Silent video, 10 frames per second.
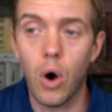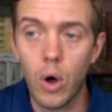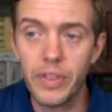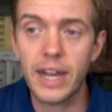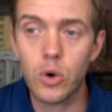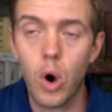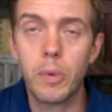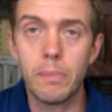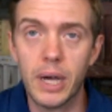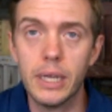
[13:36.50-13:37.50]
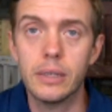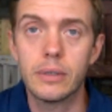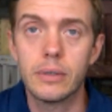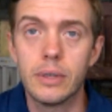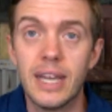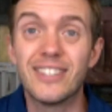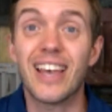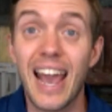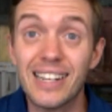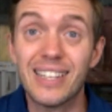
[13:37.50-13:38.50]
All that corporate money
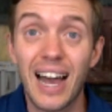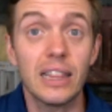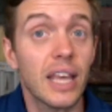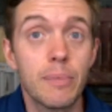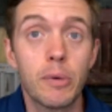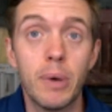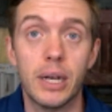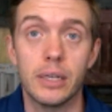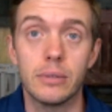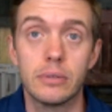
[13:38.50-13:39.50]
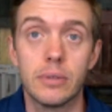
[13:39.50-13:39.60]
is anti-labor money.